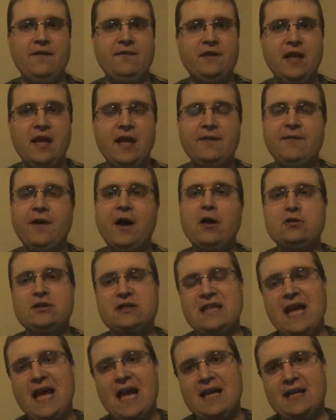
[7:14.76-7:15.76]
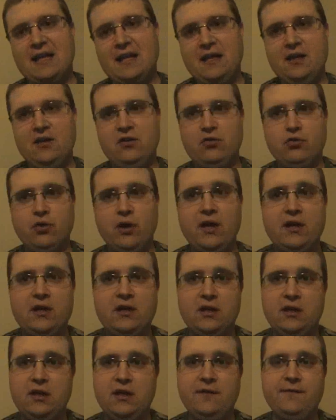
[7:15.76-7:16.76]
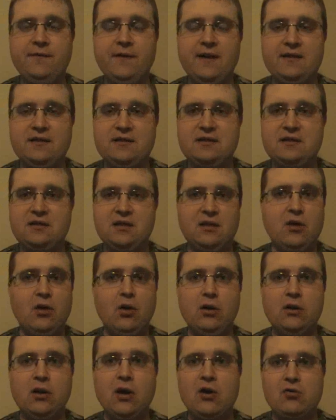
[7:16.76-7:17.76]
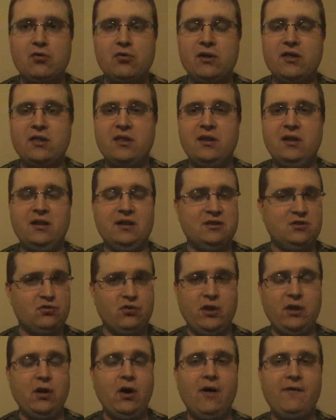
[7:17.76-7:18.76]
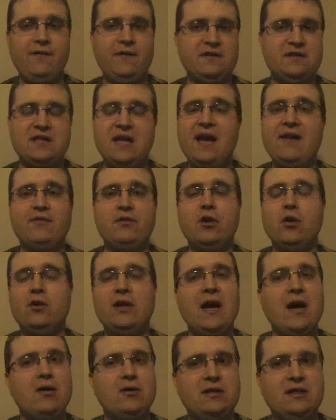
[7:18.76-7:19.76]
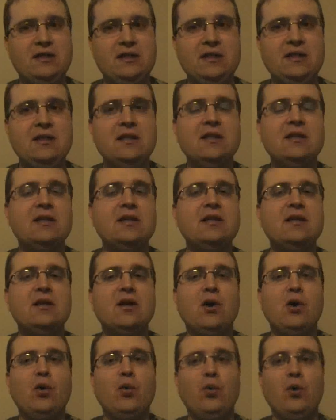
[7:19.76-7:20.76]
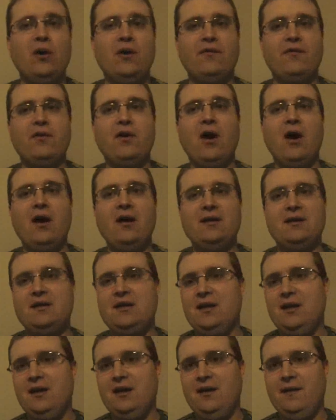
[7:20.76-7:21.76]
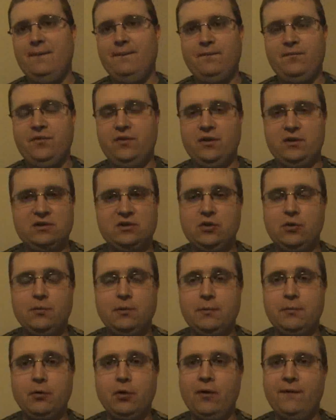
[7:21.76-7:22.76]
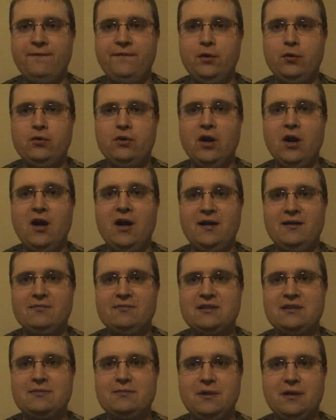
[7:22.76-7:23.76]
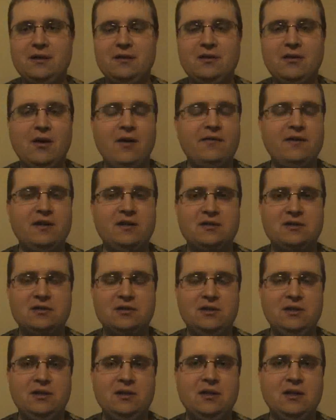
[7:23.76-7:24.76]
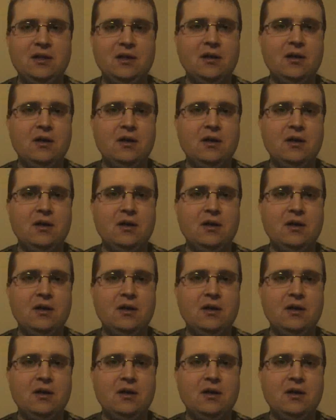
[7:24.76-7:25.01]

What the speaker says: Dan Fouts had a great defense to go along with his great offense, I have no doubt he would have gone to the Super Bowl a few times, but obviously